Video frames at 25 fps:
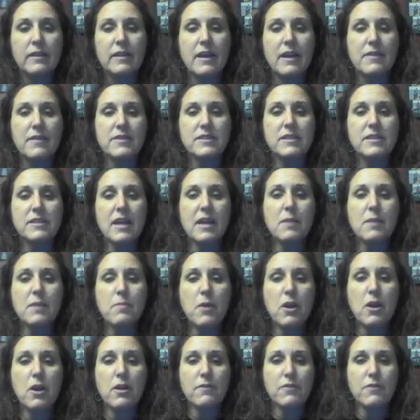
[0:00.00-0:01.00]
Now, the second
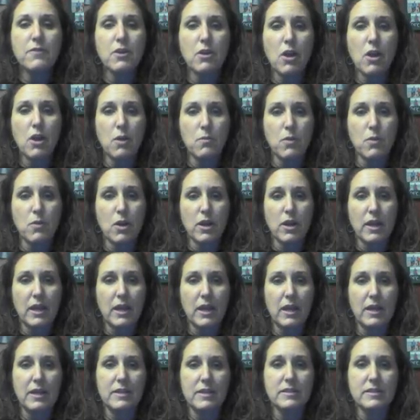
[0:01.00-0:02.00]
part of your homework
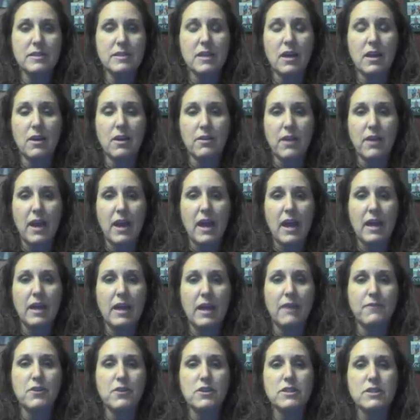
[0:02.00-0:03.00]
is, okay,
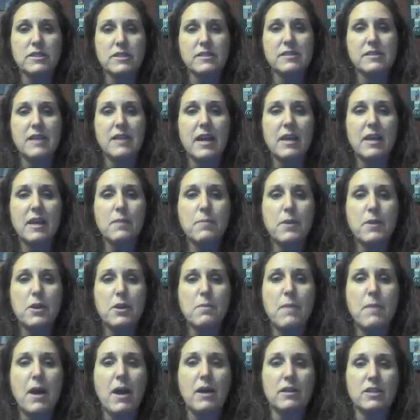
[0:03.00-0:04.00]
if you're in second
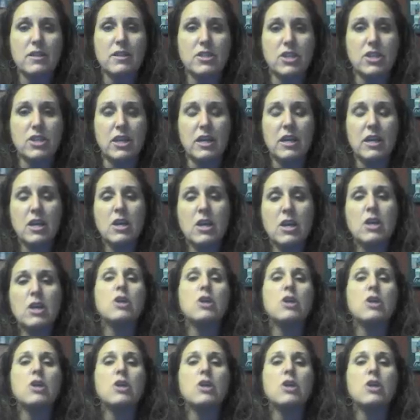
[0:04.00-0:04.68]
period biology,